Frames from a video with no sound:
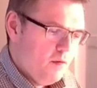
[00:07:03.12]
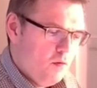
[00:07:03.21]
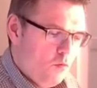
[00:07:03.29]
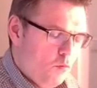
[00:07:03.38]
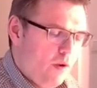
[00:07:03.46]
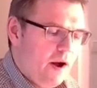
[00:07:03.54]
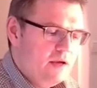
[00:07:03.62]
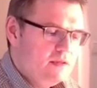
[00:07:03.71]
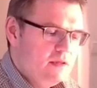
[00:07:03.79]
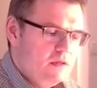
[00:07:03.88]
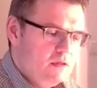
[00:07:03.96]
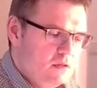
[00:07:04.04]
Why is
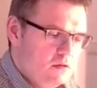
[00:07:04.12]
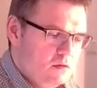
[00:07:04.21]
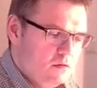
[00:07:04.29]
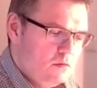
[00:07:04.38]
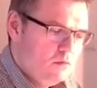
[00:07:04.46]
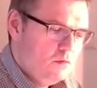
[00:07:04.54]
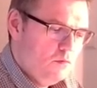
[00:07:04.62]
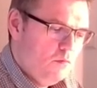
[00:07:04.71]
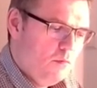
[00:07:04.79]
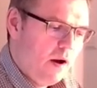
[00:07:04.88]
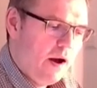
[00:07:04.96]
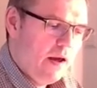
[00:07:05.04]
this?
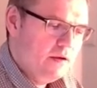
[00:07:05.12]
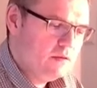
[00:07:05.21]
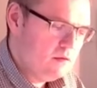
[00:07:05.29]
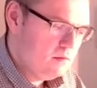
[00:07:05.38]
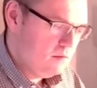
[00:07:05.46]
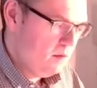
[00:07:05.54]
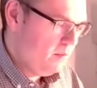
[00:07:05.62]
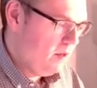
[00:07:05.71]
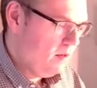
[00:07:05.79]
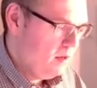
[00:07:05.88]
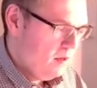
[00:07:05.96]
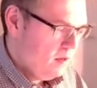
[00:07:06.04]
Why is, I mean,
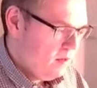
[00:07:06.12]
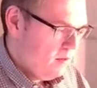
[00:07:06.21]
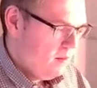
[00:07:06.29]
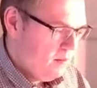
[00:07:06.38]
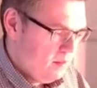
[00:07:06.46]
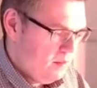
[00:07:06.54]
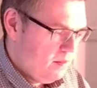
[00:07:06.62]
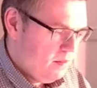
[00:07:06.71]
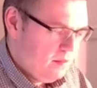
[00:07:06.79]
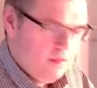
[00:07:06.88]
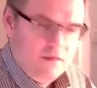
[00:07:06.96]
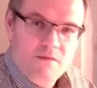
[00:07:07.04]

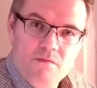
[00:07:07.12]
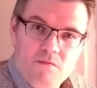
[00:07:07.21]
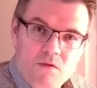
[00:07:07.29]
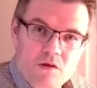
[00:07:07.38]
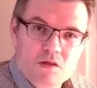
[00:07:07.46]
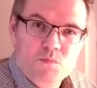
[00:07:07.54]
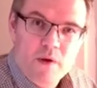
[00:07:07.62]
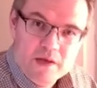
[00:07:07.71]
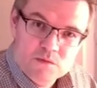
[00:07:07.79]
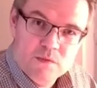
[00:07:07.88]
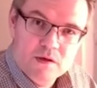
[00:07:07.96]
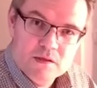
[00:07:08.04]
the
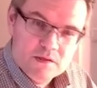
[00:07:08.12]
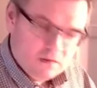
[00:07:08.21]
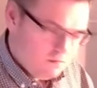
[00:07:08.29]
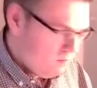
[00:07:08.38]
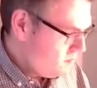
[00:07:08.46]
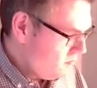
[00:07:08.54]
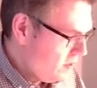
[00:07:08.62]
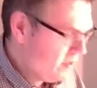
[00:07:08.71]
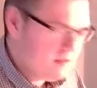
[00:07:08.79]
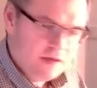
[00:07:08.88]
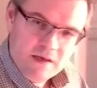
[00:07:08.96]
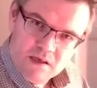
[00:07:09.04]
displacement is, let's
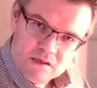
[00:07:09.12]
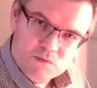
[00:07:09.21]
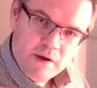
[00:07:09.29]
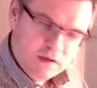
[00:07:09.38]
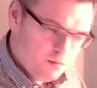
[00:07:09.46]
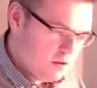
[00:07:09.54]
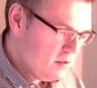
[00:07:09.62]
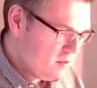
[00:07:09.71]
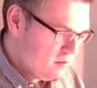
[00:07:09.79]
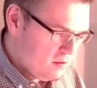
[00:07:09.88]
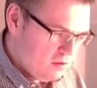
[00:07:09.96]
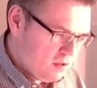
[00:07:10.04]
say the displacement is,
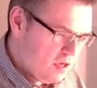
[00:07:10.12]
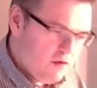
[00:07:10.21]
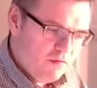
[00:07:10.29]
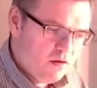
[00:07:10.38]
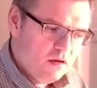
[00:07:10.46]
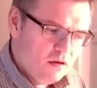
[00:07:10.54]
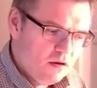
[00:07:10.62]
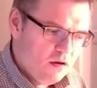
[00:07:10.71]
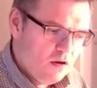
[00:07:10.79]
is given, yeah?